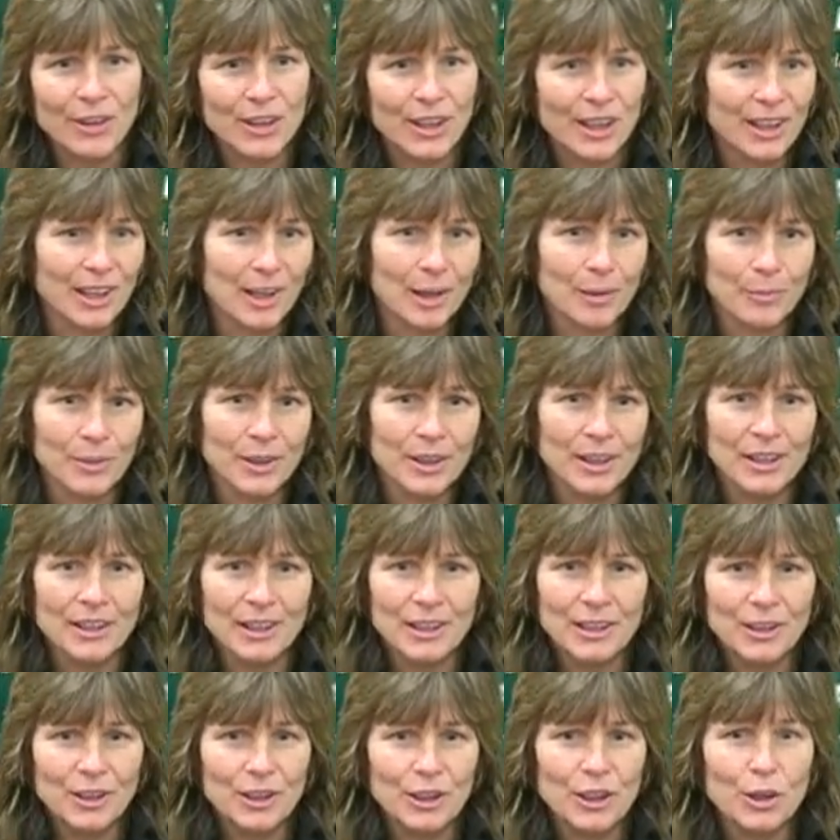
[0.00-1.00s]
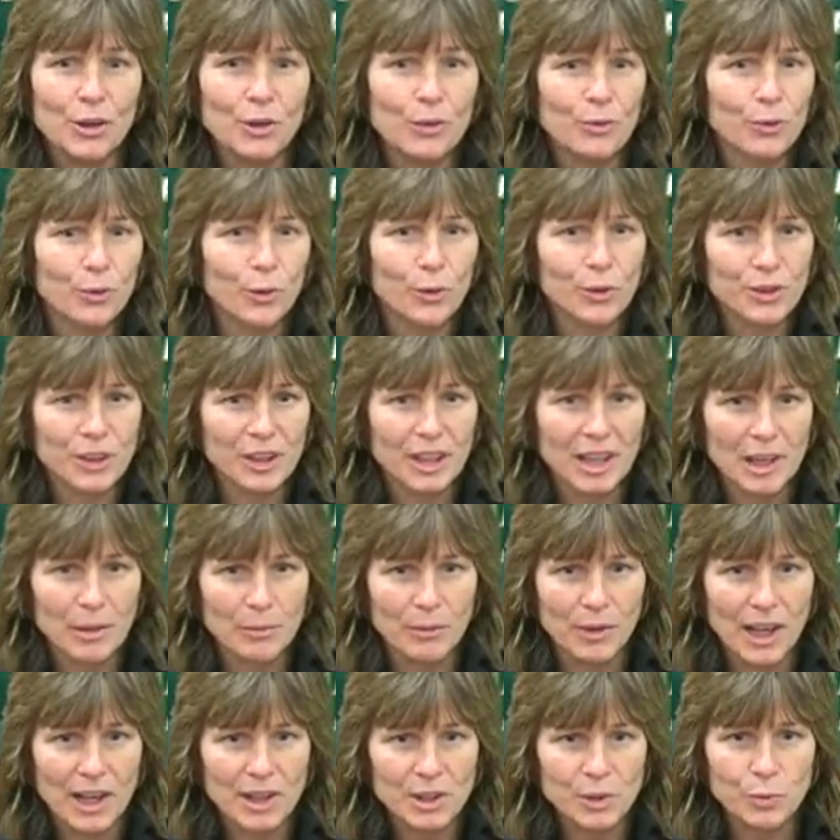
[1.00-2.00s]
hiccup. You know, the Fullerton
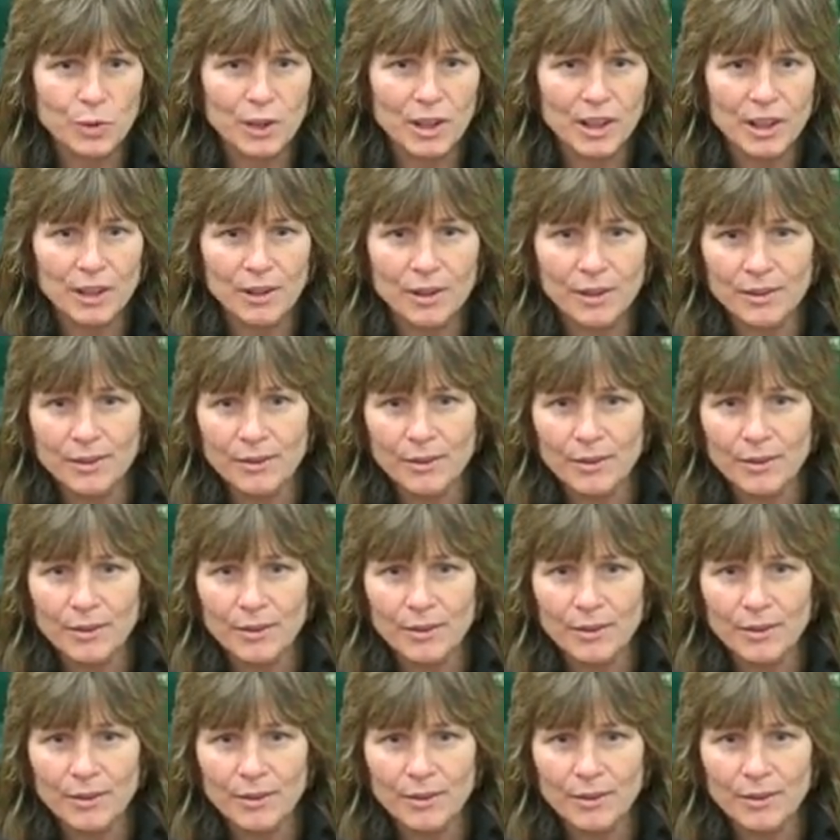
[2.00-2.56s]
game last week,